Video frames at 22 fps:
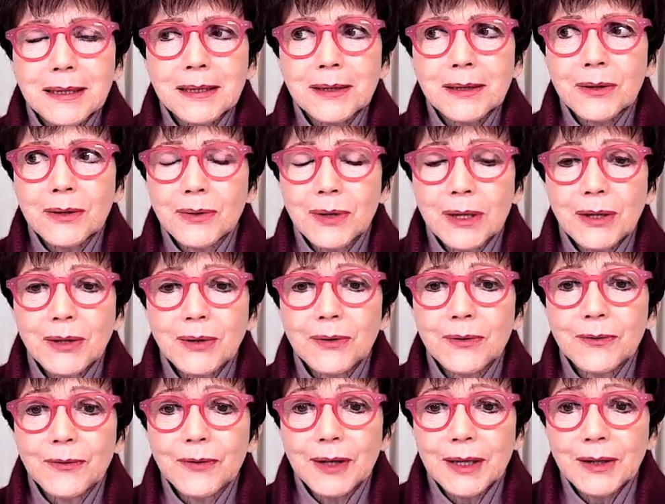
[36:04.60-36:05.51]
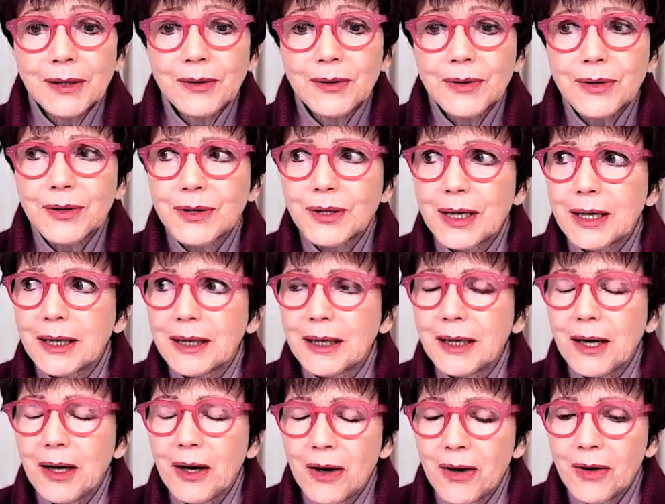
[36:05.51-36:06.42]
talking to a friend who's a
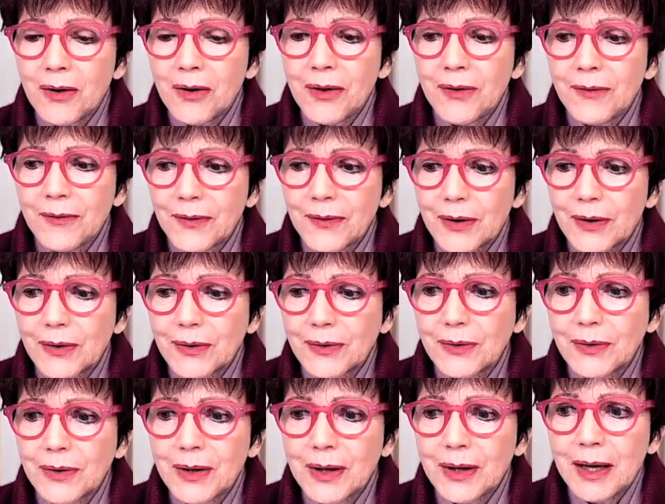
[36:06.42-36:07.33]
channel on the phone,